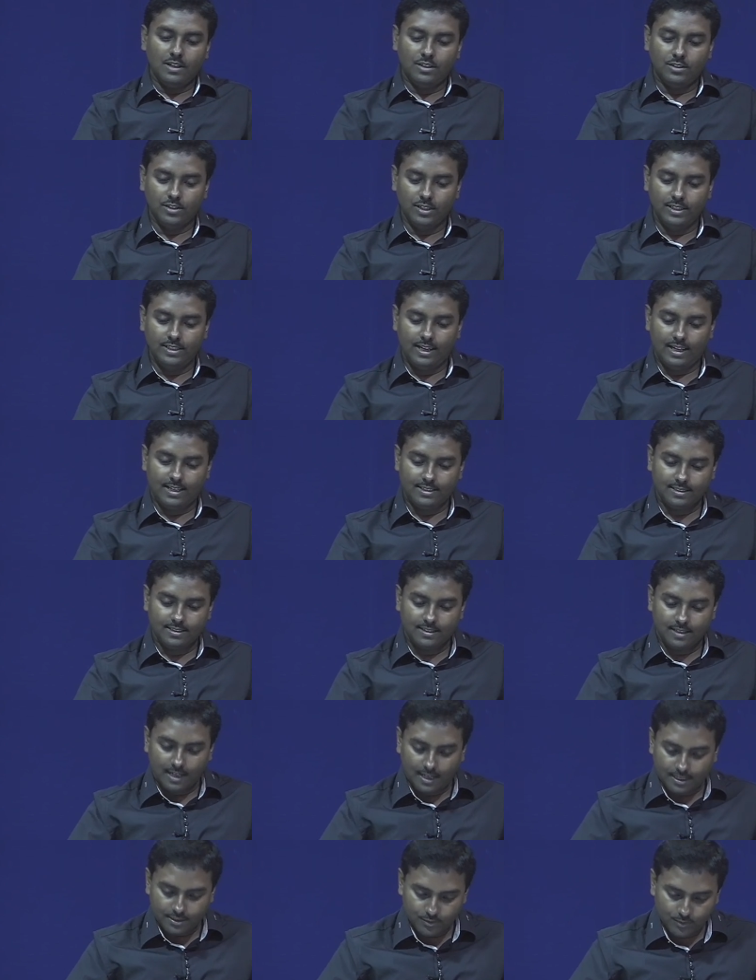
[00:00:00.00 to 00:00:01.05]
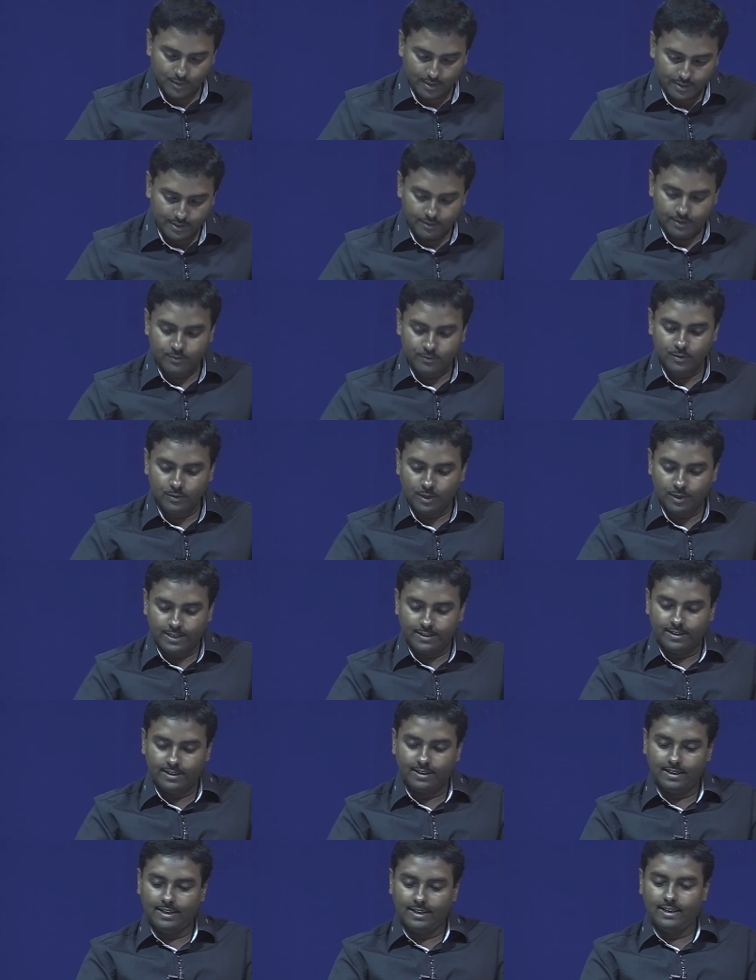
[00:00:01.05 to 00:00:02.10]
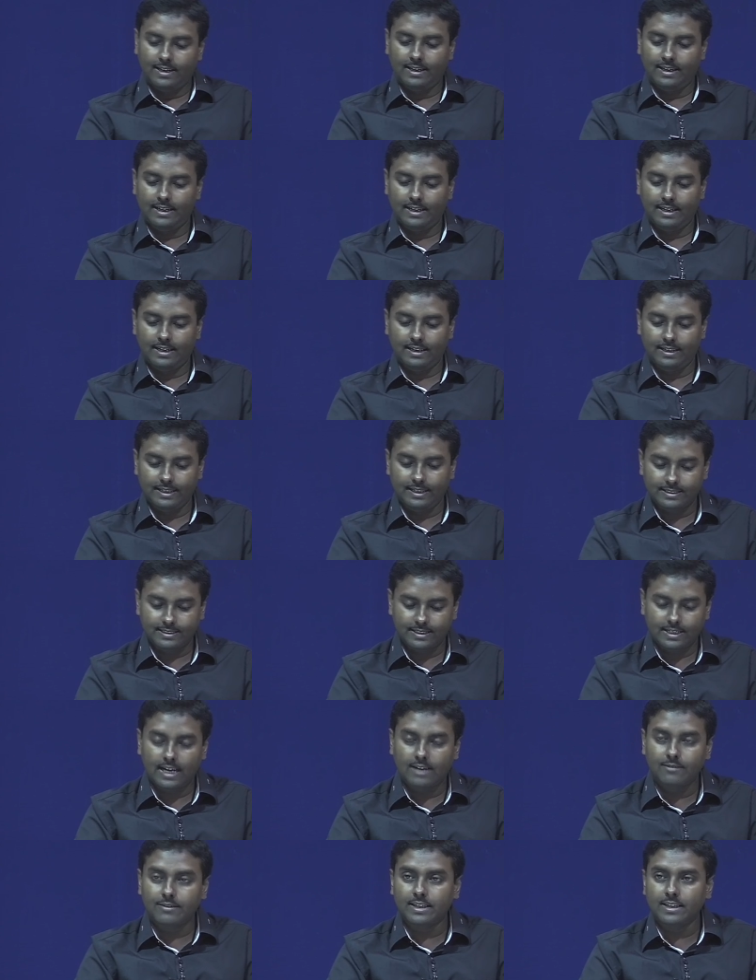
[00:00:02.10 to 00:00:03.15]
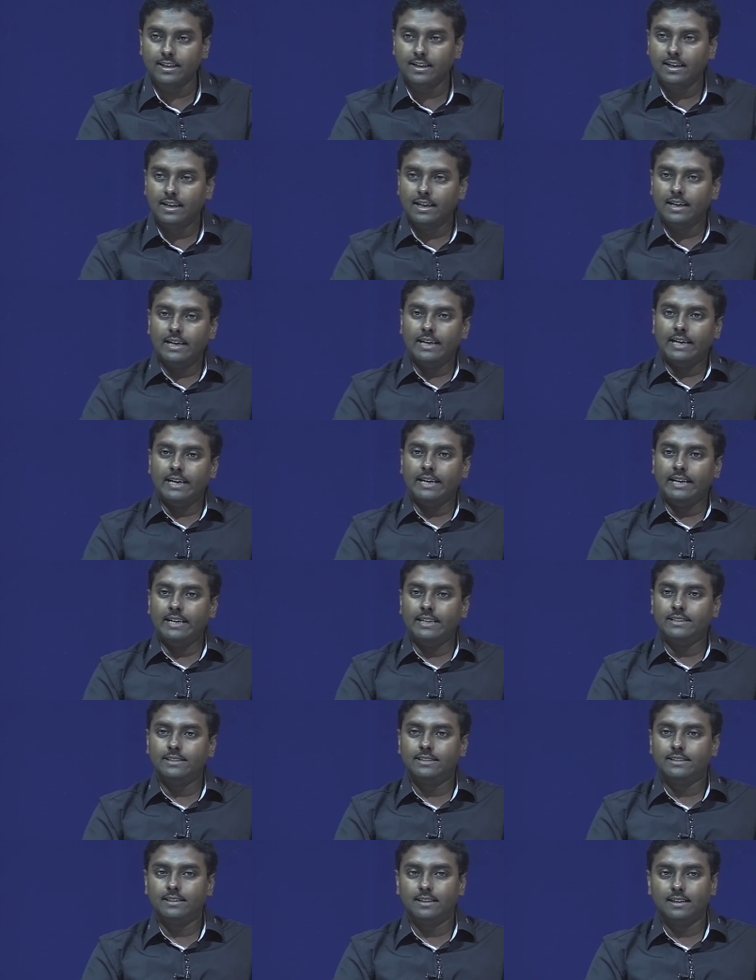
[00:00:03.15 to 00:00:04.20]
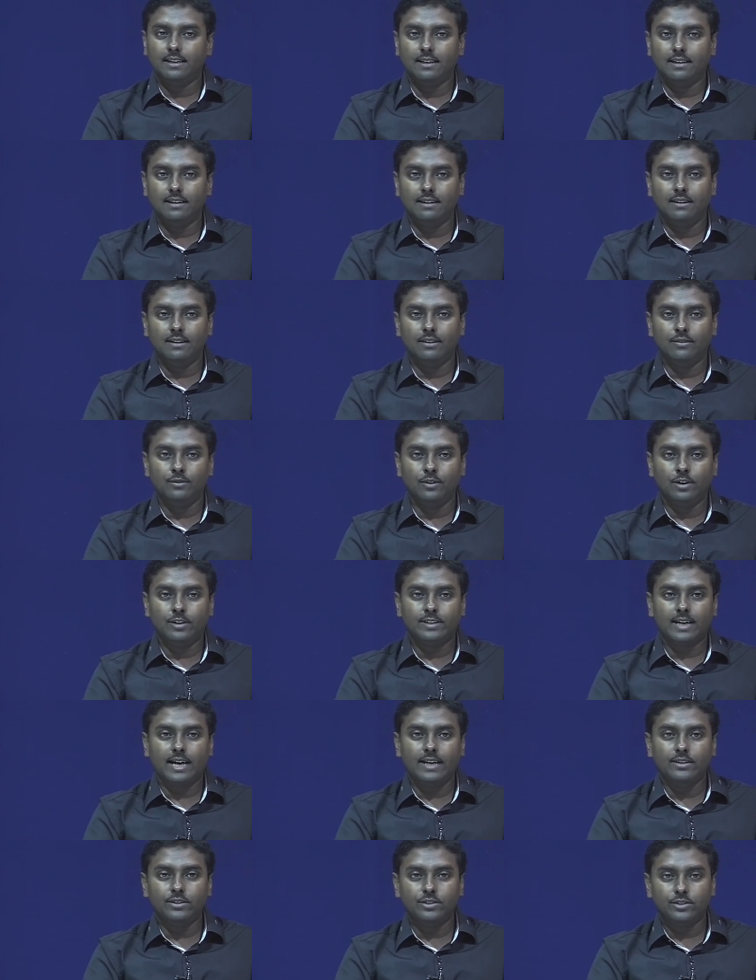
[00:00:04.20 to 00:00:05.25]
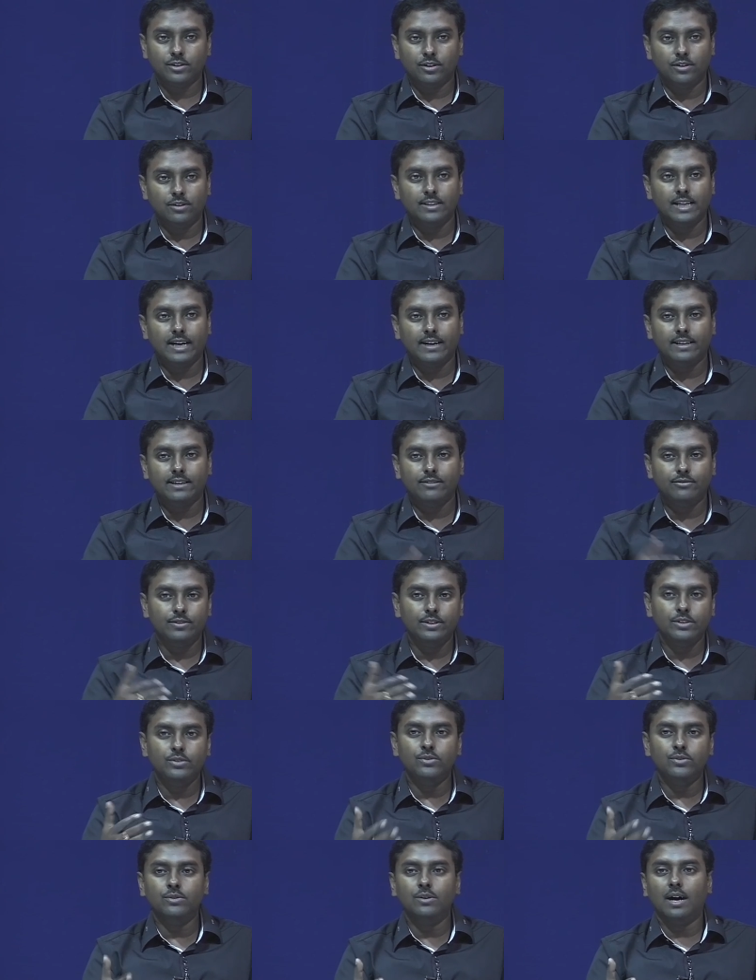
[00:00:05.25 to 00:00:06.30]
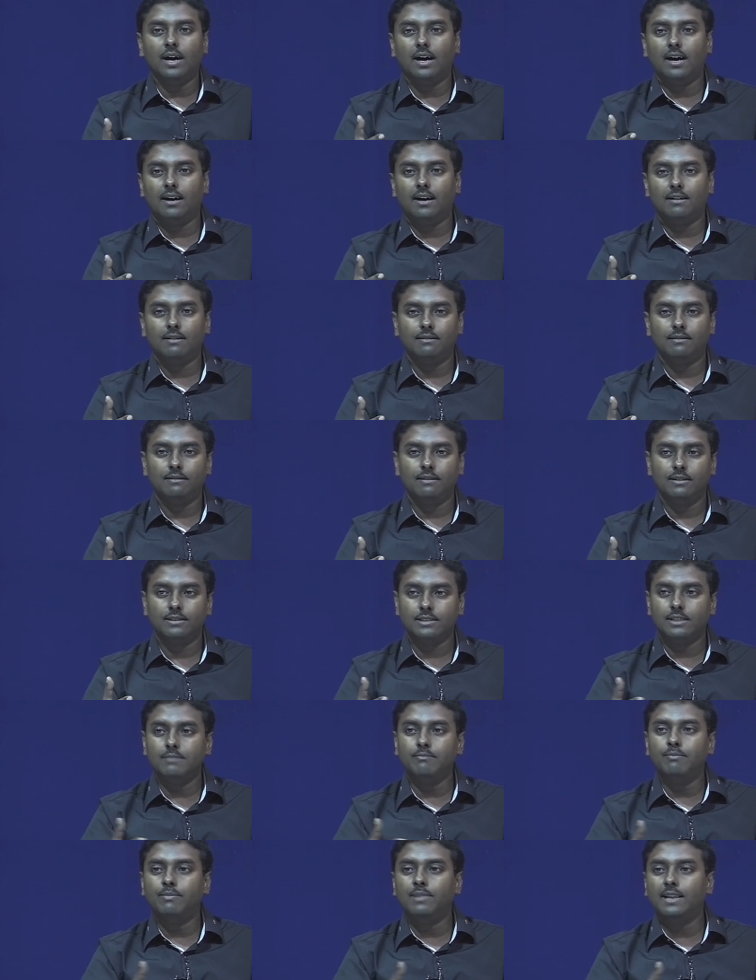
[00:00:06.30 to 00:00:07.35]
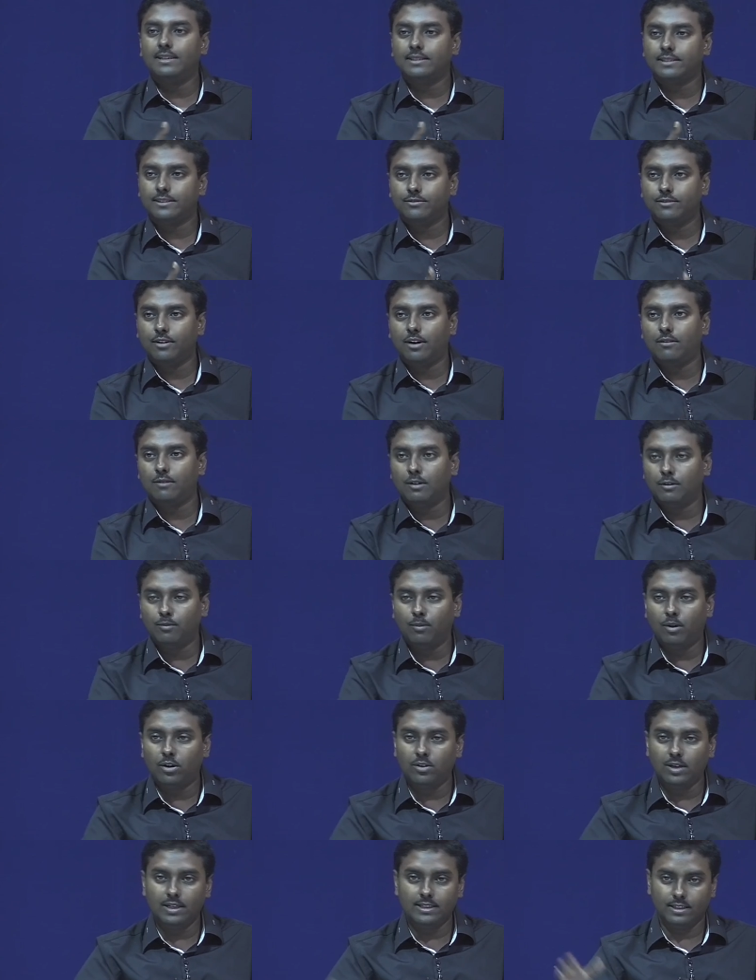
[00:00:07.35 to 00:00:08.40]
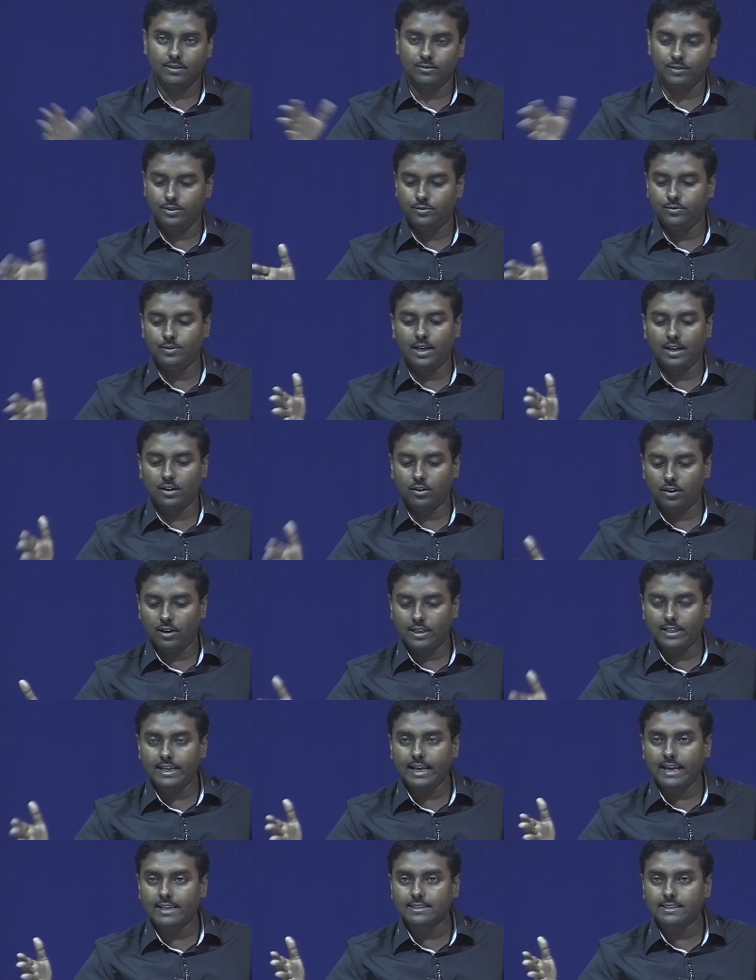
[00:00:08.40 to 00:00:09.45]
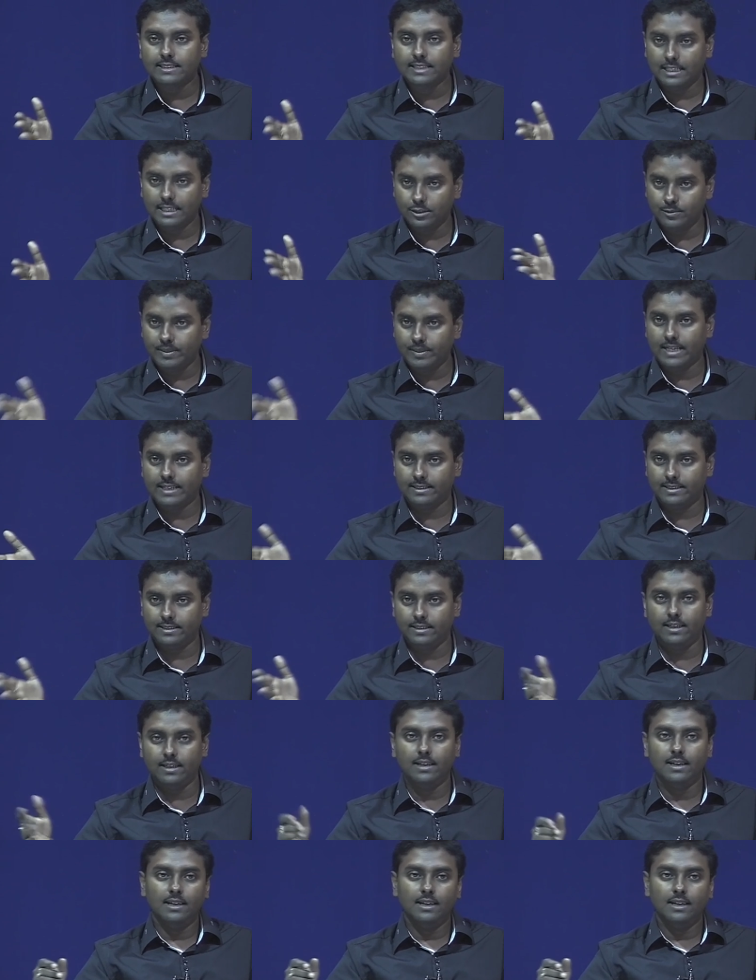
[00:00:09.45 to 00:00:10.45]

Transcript: So, in the last class whatever we were uh, uh, describing is uh, we are trying to show that if we do a simplest form of modulation which we are calling as DSB-SC